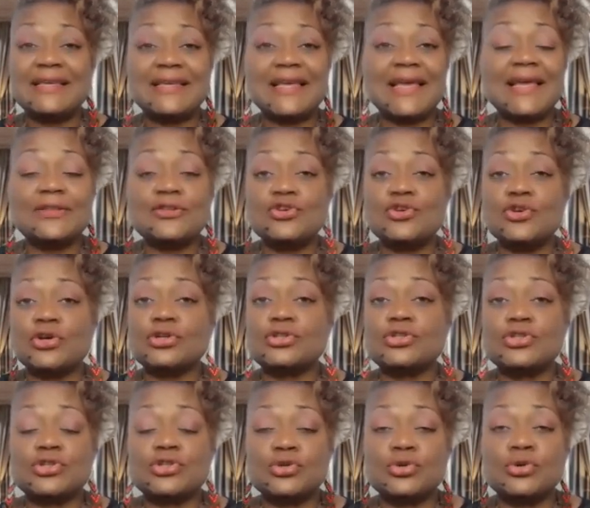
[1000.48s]
Get your
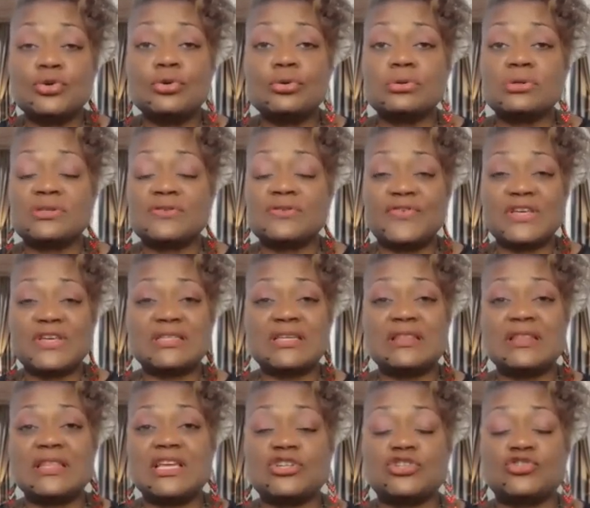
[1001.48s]
tools.
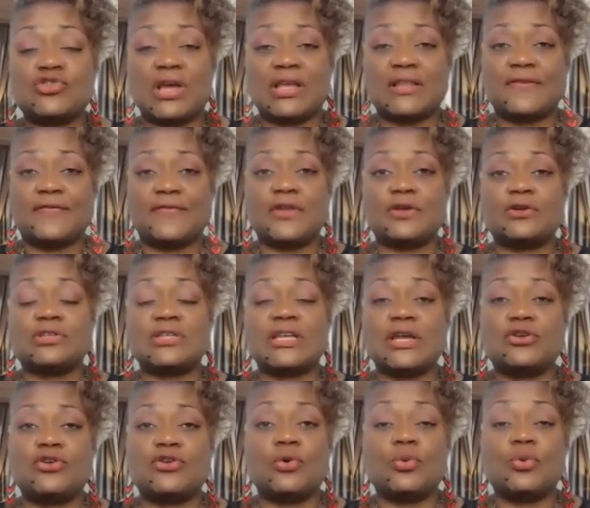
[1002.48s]
Visit the attractive
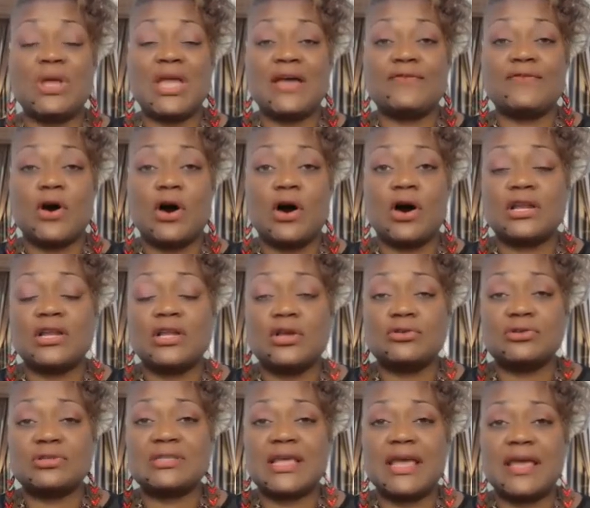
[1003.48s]
thinker.gear. We have
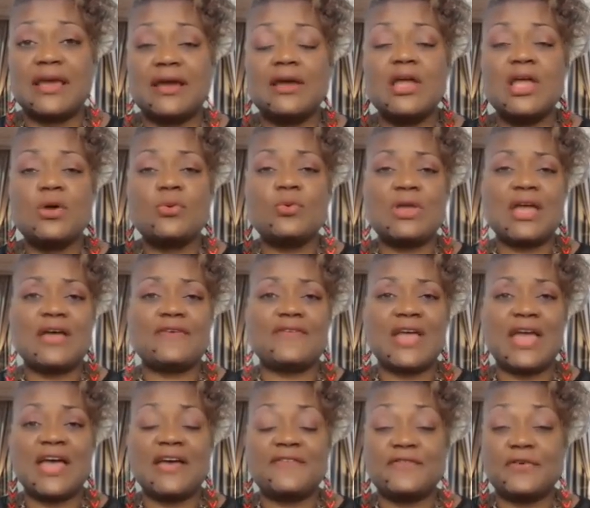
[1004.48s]
audios there. We have
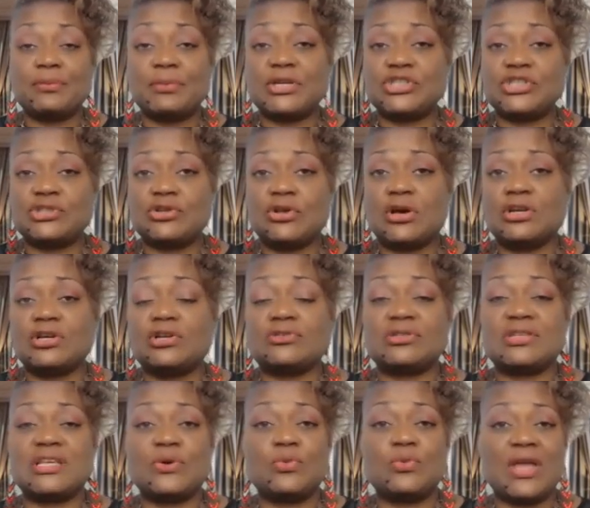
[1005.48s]
affirmation audios
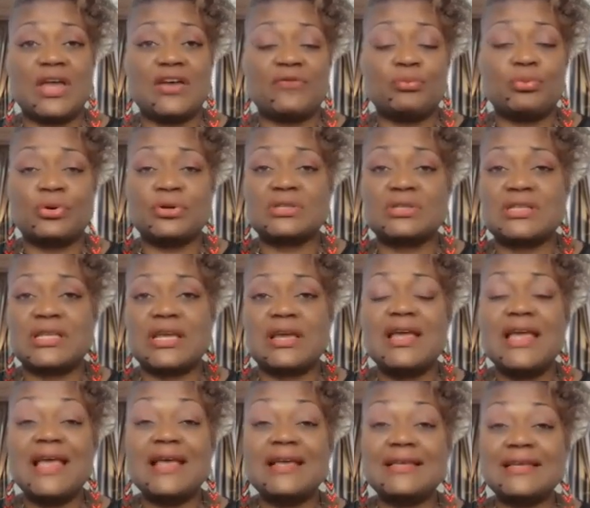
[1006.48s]
there. We have books there.
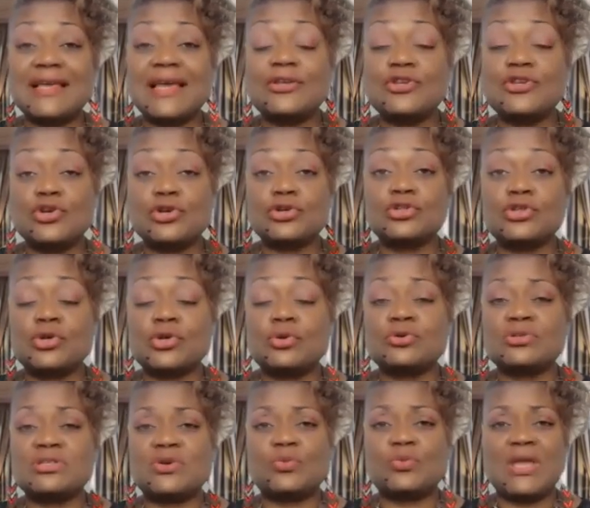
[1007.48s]
Get your
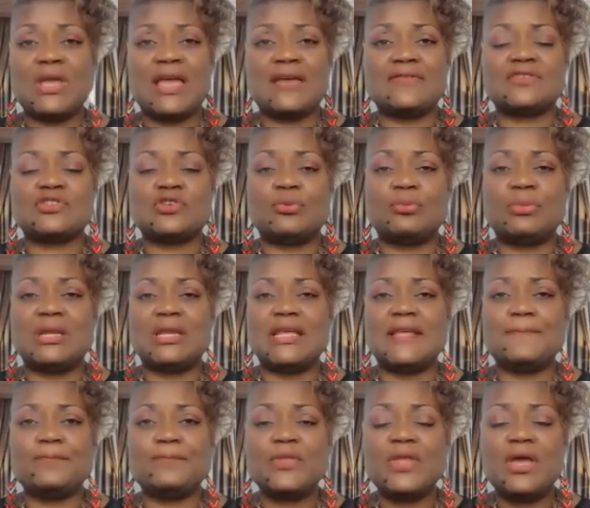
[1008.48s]
tools. And we have so many